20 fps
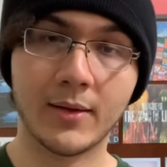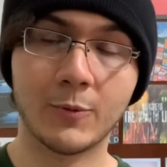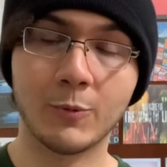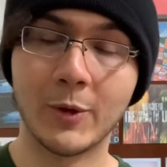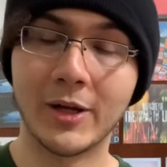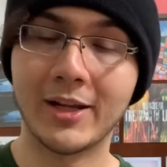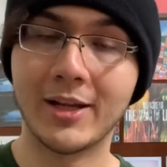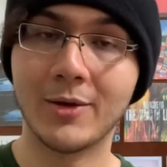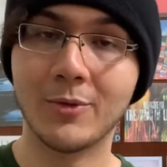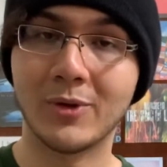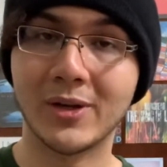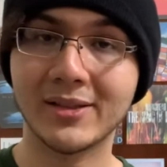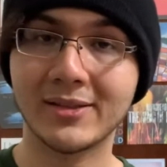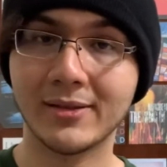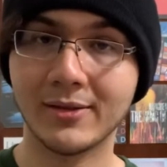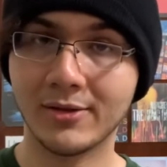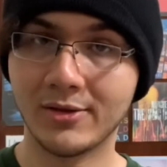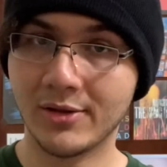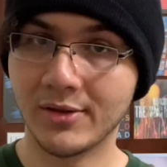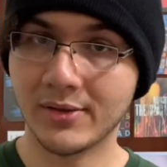when he was
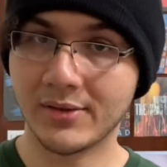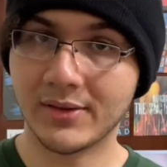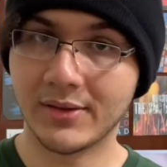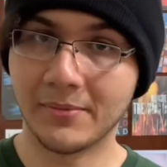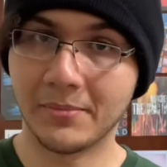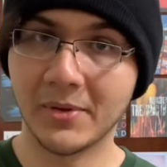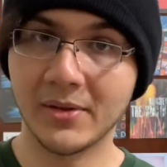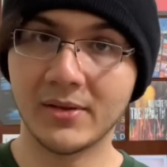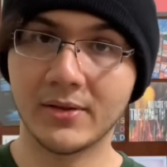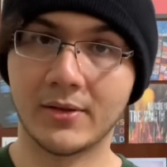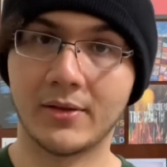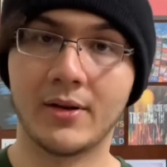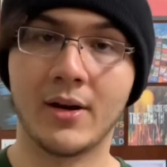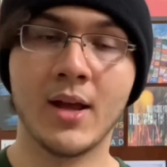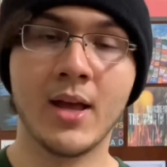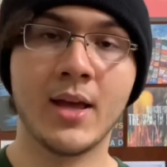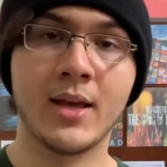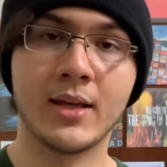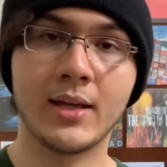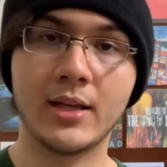just a builder."
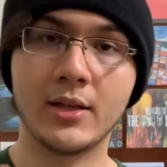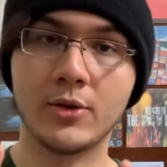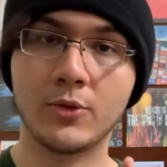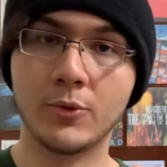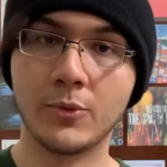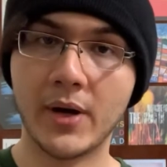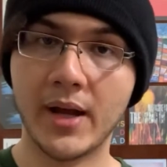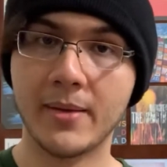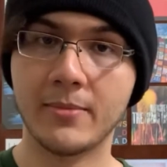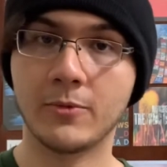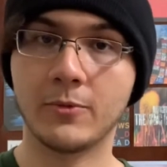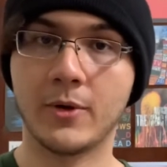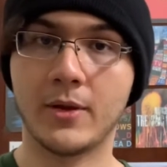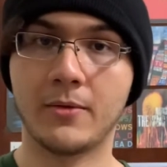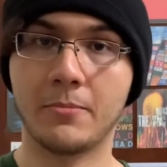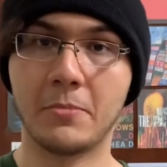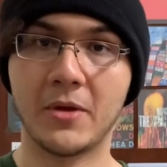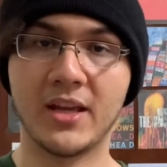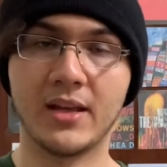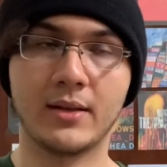He dreamt
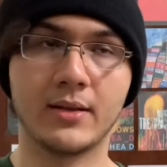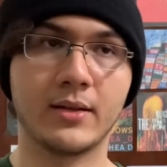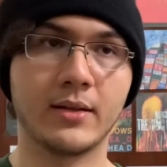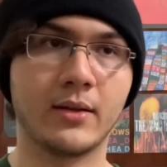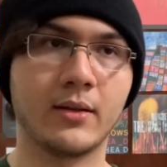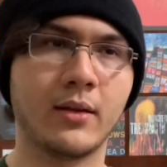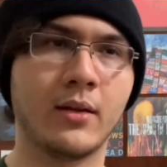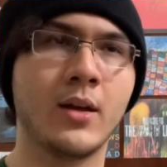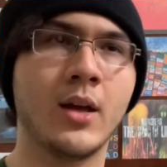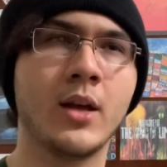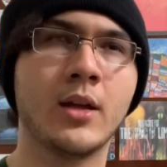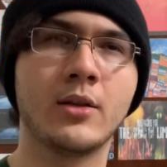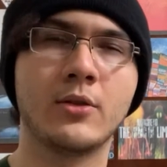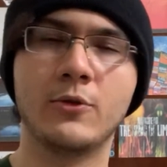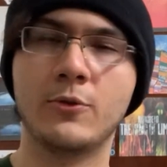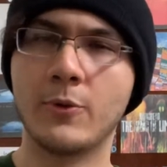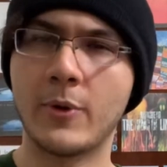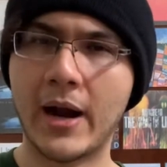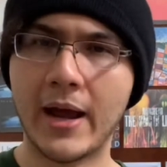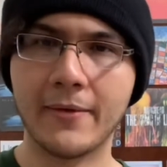with being the
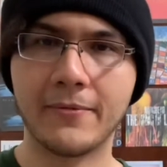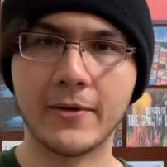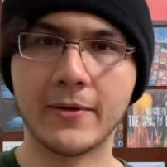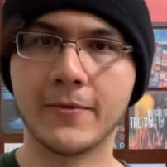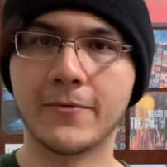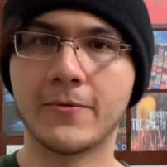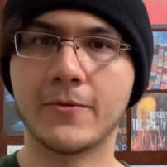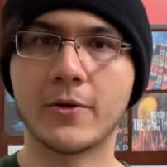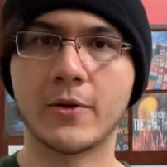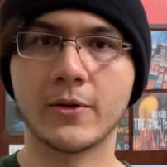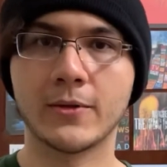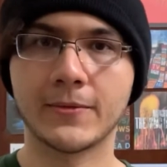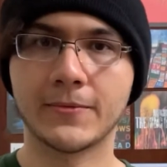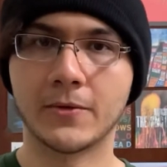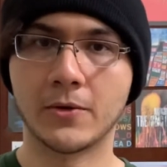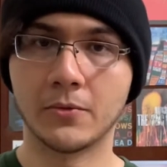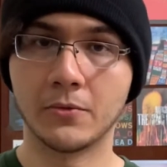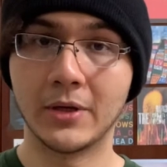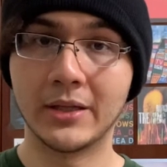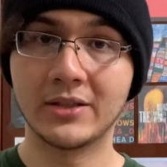driving force
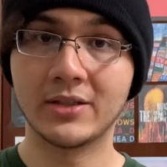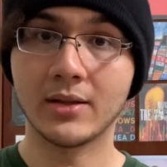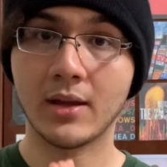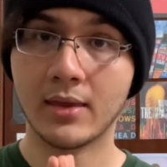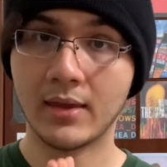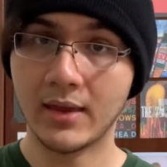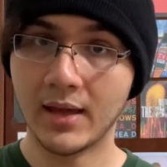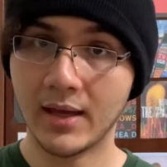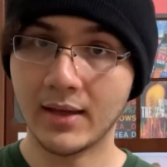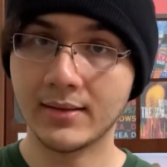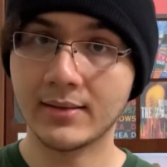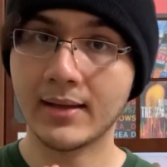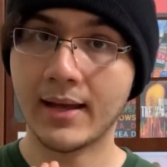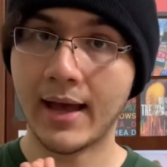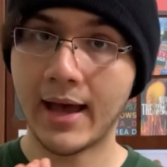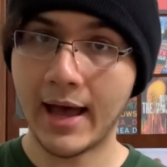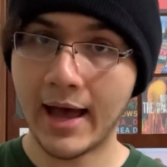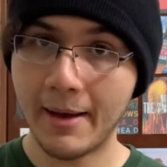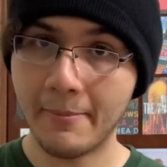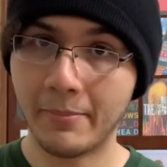for which things
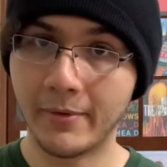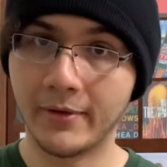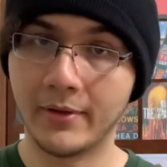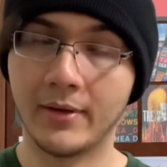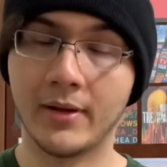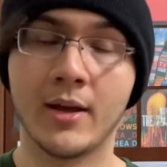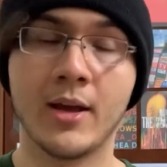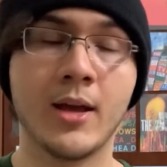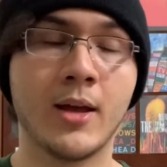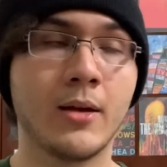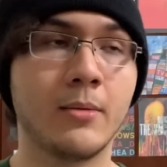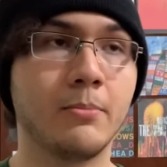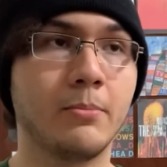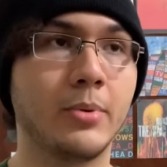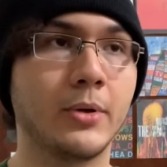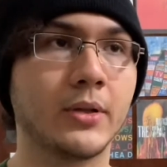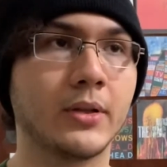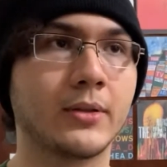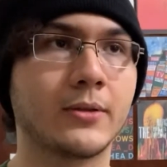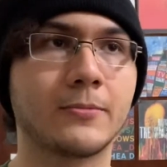happen,
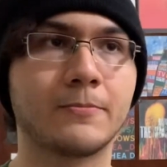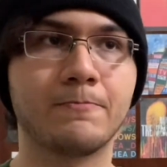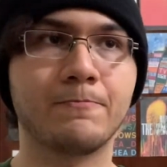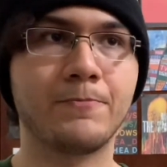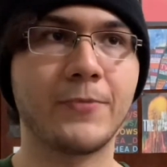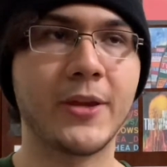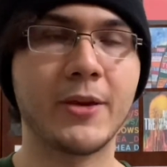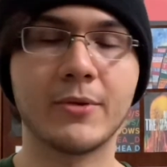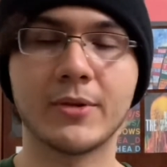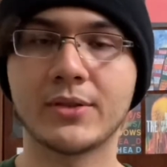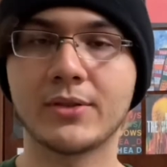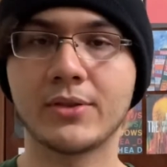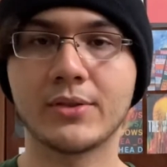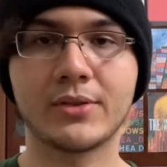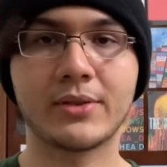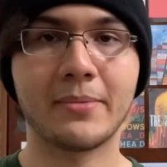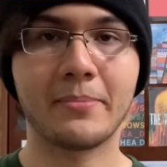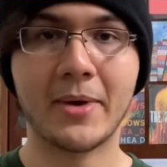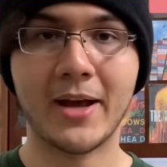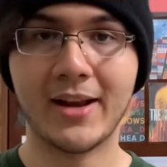but he was
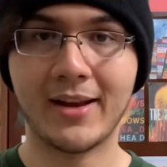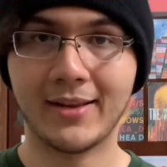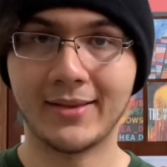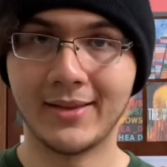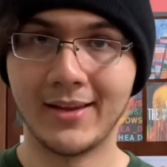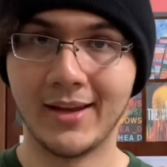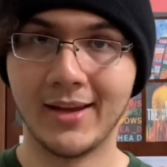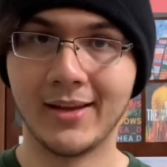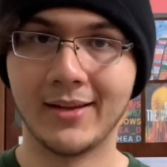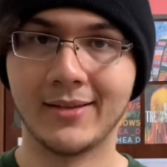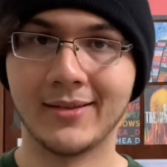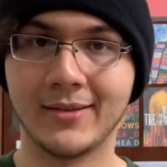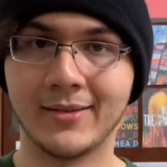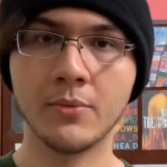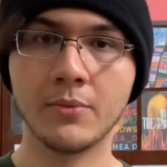just a man at the end.